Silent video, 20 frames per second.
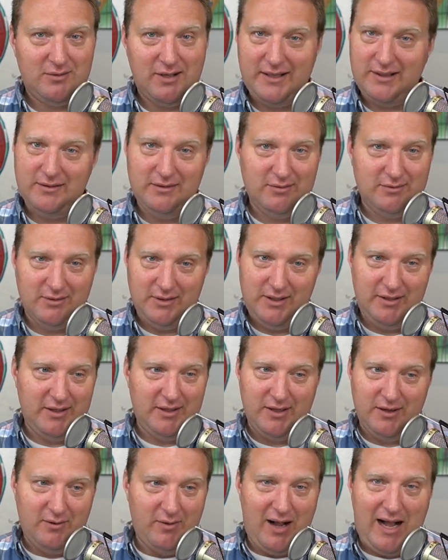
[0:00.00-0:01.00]
Like, literally,
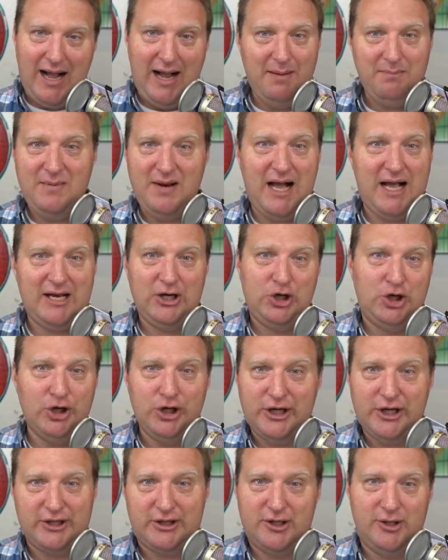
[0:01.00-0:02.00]
you know, I'm not
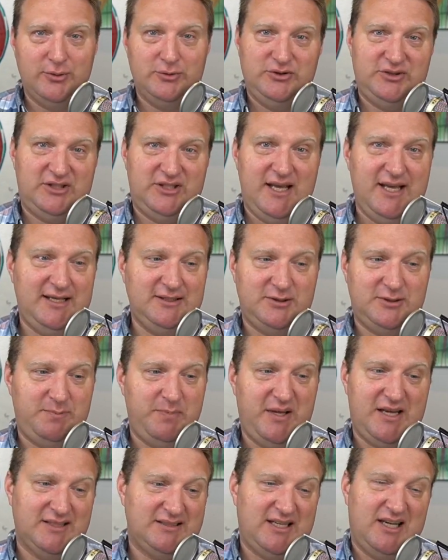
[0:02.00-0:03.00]
good at those things
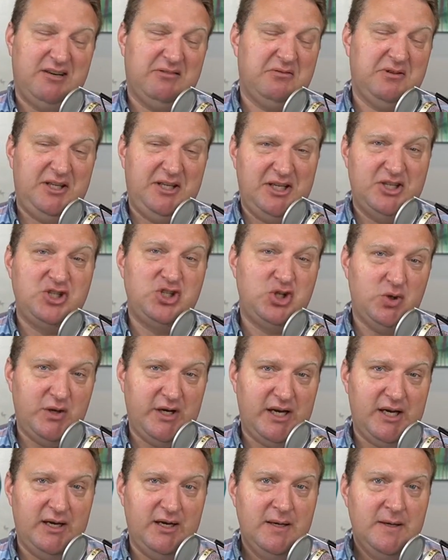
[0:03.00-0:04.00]
because I don't really enjoy
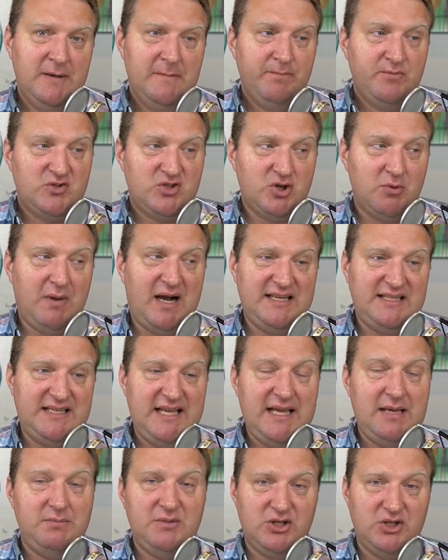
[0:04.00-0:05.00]
it. So, my
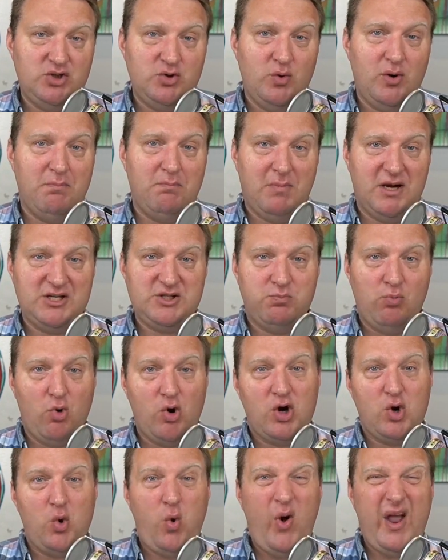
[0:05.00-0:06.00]
team can do it much
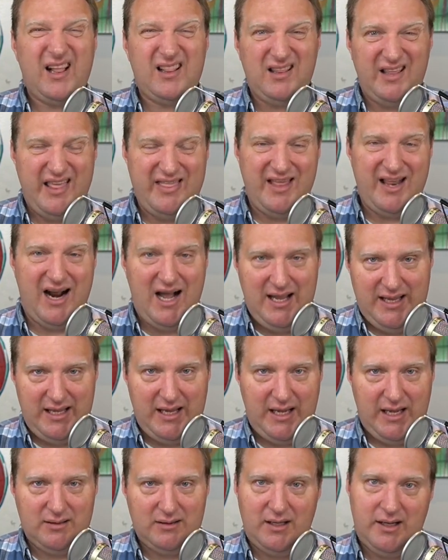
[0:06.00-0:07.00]
more quickly than I
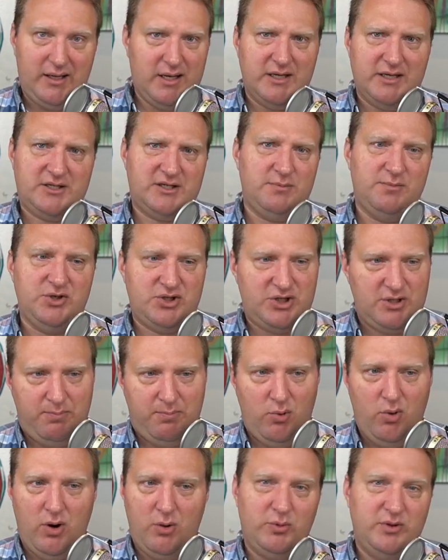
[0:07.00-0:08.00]
can. Like, customer
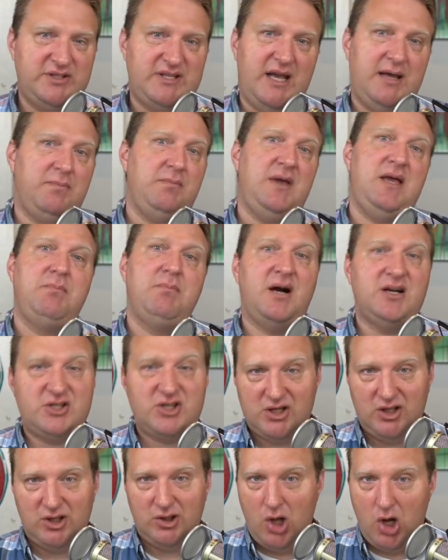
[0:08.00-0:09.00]
support would take me much
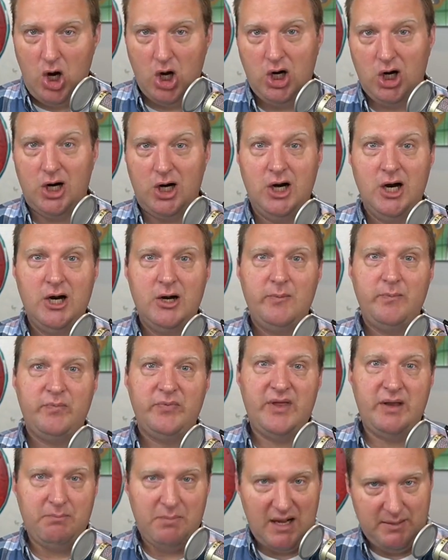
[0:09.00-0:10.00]
longer
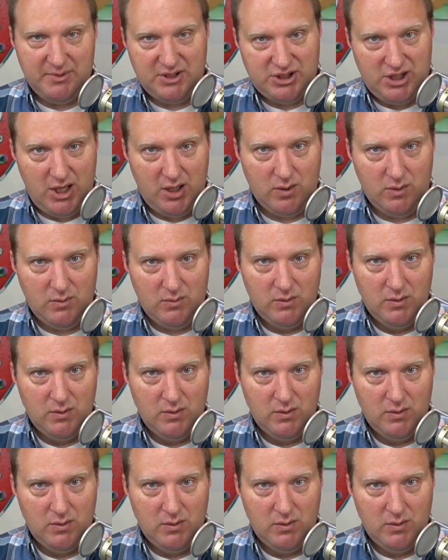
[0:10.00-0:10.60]
than Bobby Joe.